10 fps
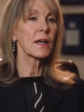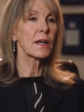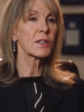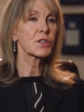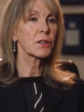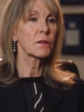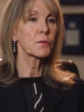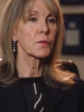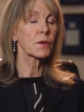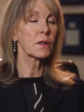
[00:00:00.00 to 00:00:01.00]
cash
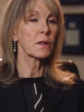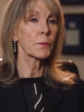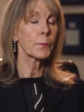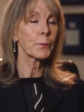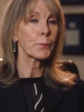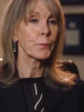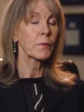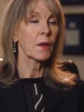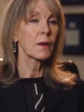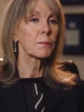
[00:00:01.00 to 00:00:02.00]
flow,
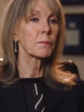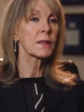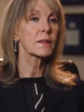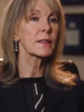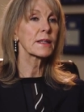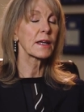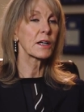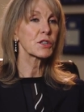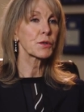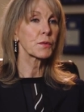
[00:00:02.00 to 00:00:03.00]
monthly
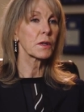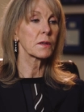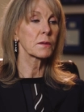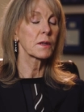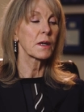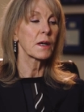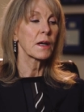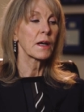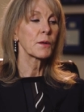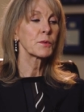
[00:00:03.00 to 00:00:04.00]
cash flow.
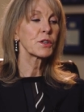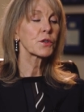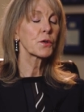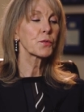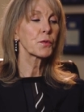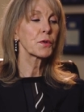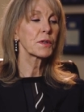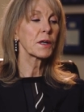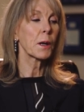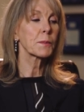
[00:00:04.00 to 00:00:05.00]
And when you go through
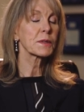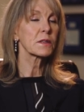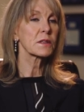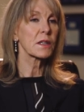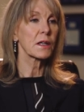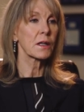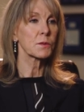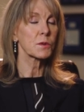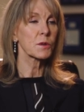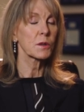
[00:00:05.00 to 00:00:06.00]
the ups and
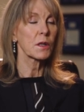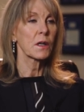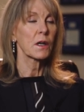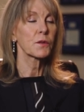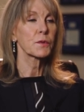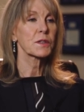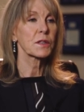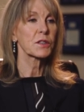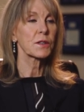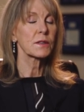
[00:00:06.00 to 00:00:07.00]
downs of
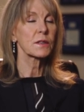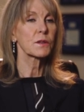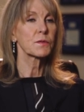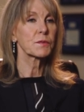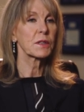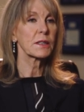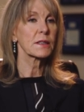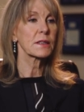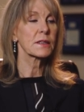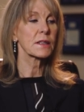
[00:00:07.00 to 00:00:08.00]
recessions in the
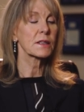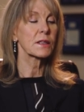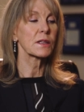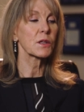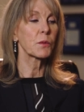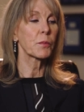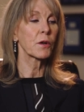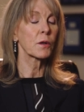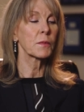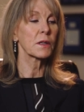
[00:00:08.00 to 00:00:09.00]
50s and 60s,
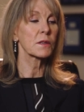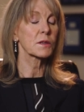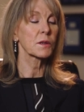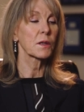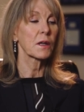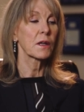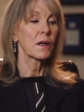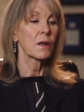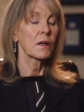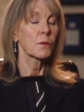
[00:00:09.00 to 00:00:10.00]
apartments
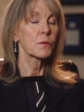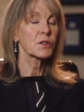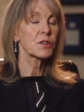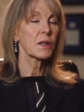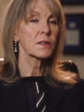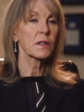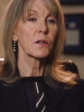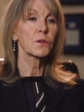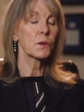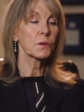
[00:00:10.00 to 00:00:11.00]
were just
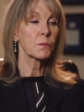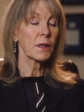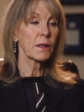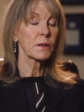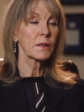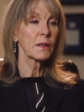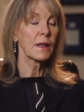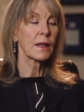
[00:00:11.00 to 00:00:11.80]
a gold mine.